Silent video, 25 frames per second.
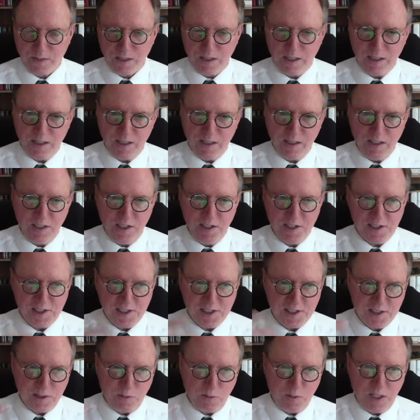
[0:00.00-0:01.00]
it leads
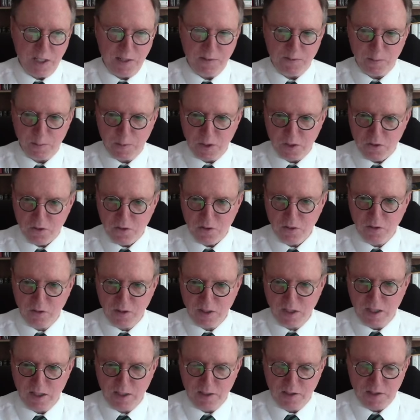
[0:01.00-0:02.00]
us away from a true
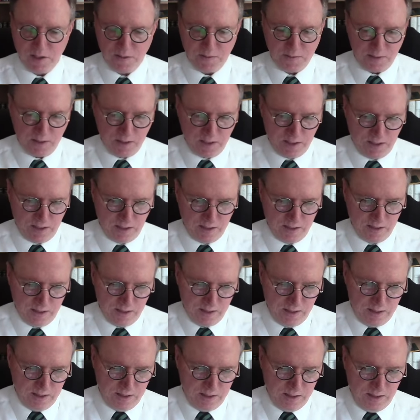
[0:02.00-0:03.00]
knowledge of God,
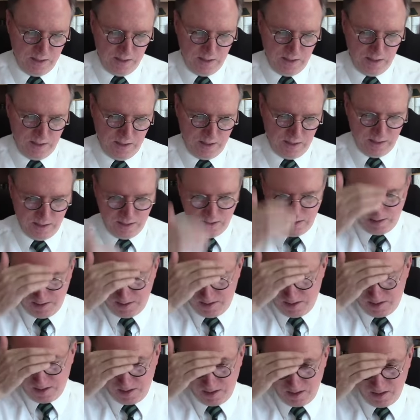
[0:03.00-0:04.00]
and
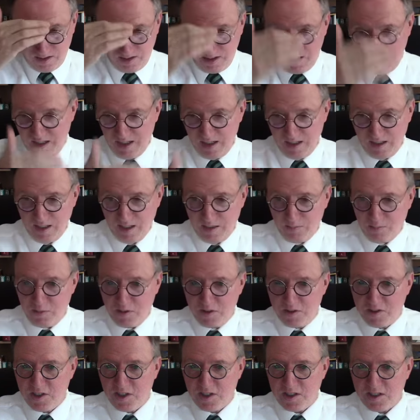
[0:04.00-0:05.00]
so you end up
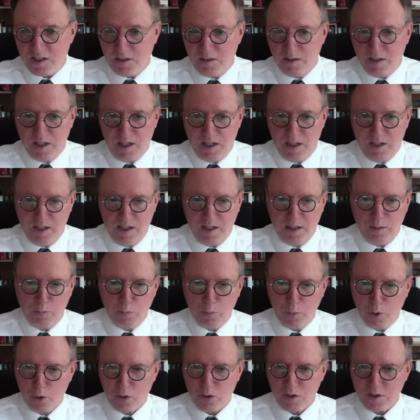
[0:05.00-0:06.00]
with just a, a
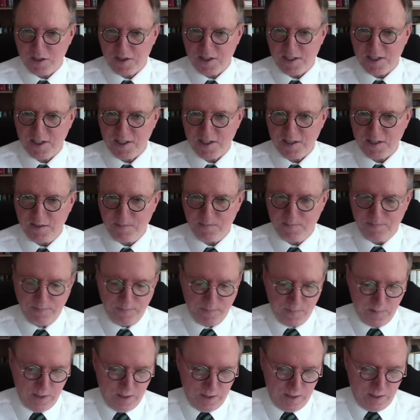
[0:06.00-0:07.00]
moral system
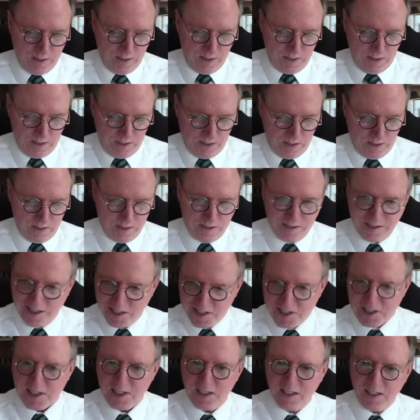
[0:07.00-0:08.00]
uh,
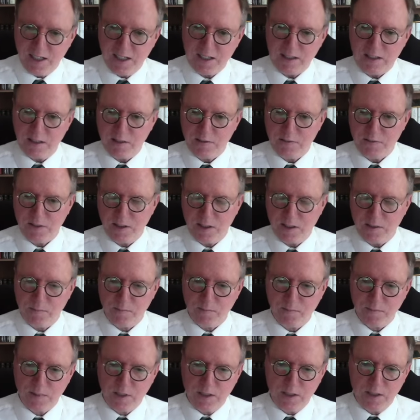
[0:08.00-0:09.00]
disconnected from
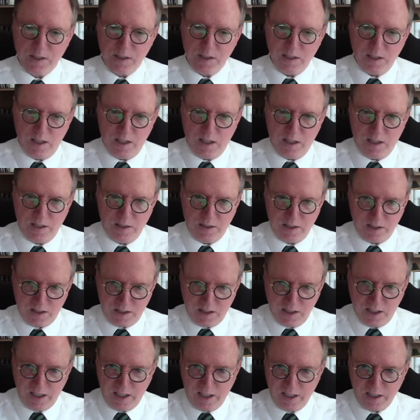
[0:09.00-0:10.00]
uh, the
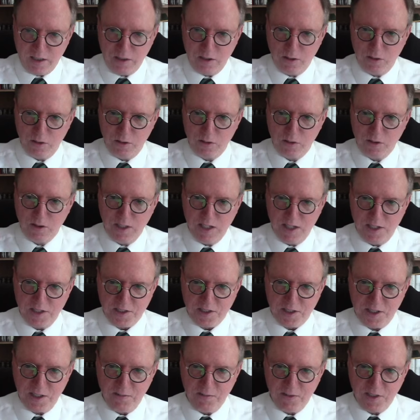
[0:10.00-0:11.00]
God who has
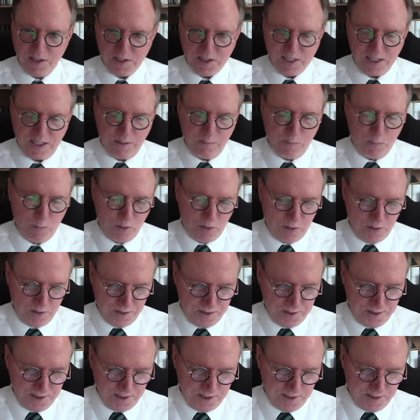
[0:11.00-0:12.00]
given us that moral
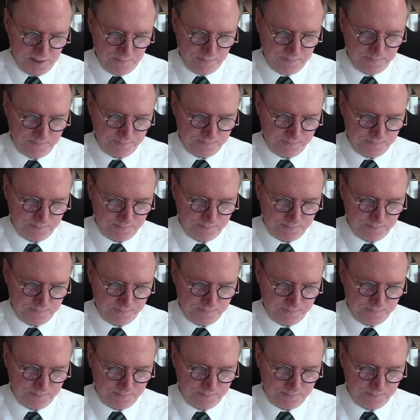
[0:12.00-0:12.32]
system.